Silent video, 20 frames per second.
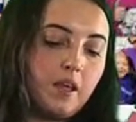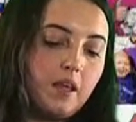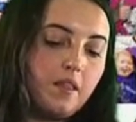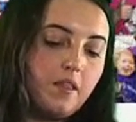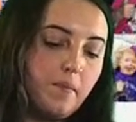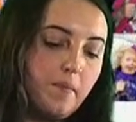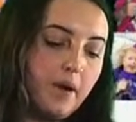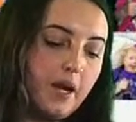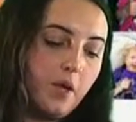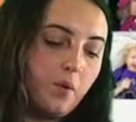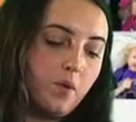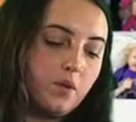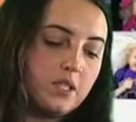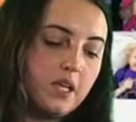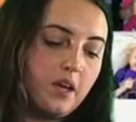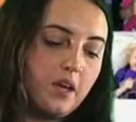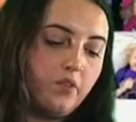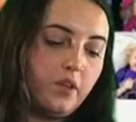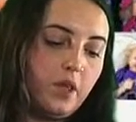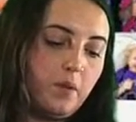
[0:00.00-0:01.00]
The money will
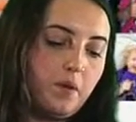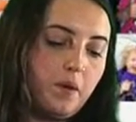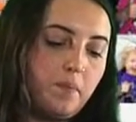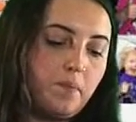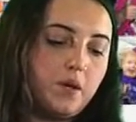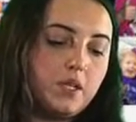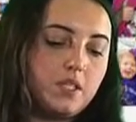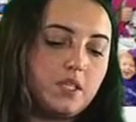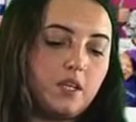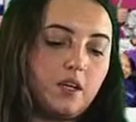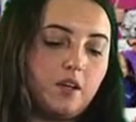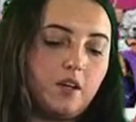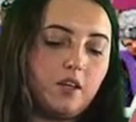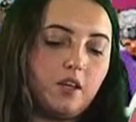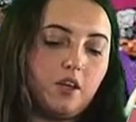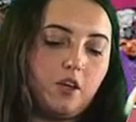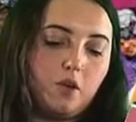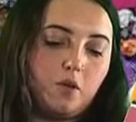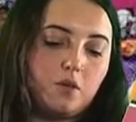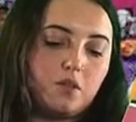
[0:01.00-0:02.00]
definitely be put to good
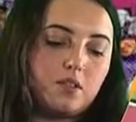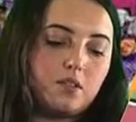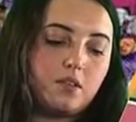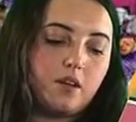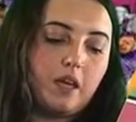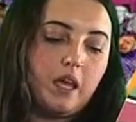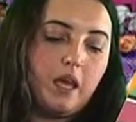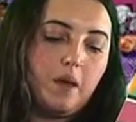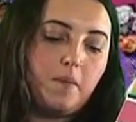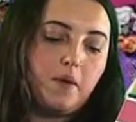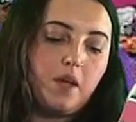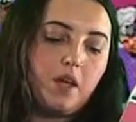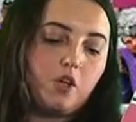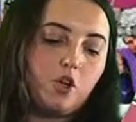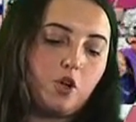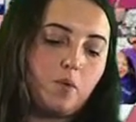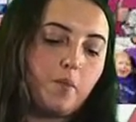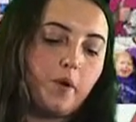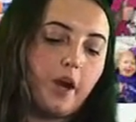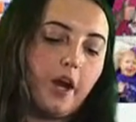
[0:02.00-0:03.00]
use. Keep me in
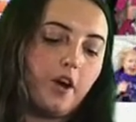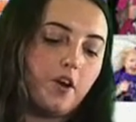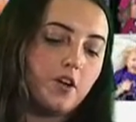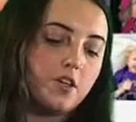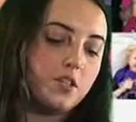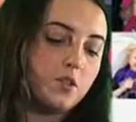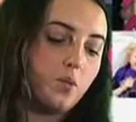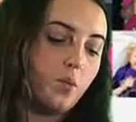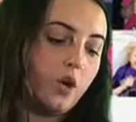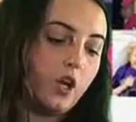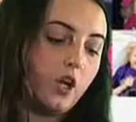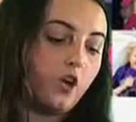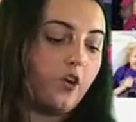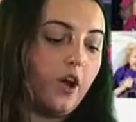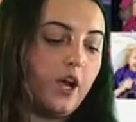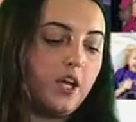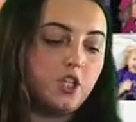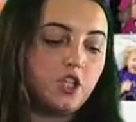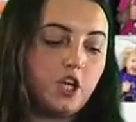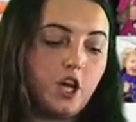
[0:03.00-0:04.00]
your prayers. What a
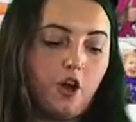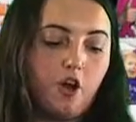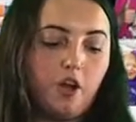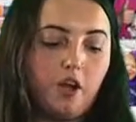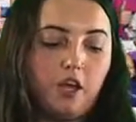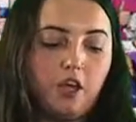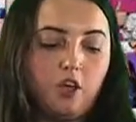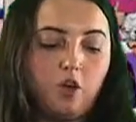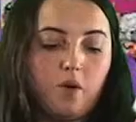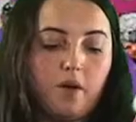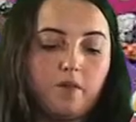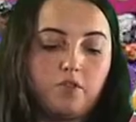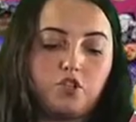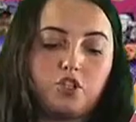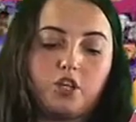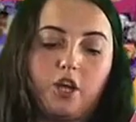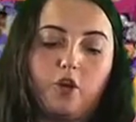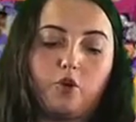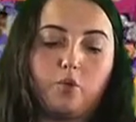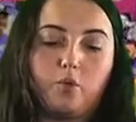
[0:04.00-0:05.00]
great charity you have
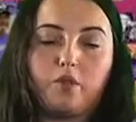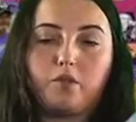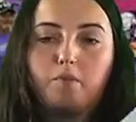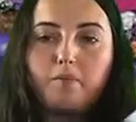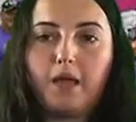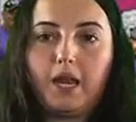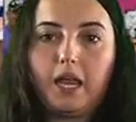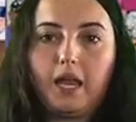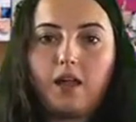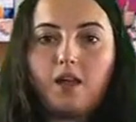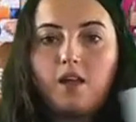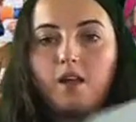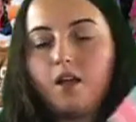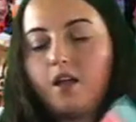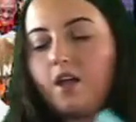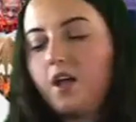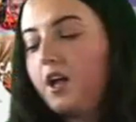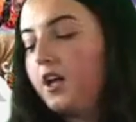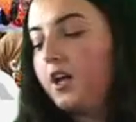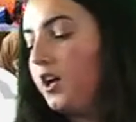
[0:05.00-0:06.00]
shared with me.
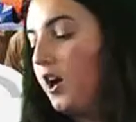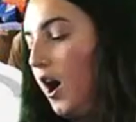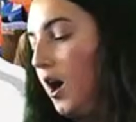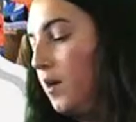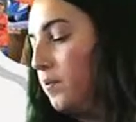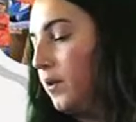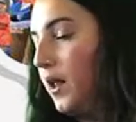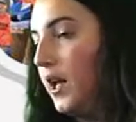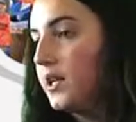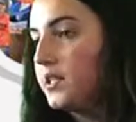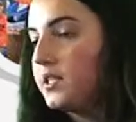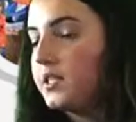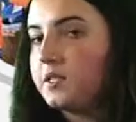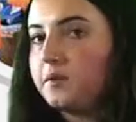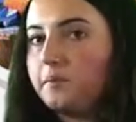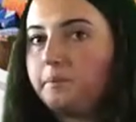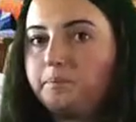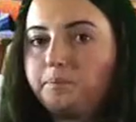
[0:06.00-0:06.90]
God bless.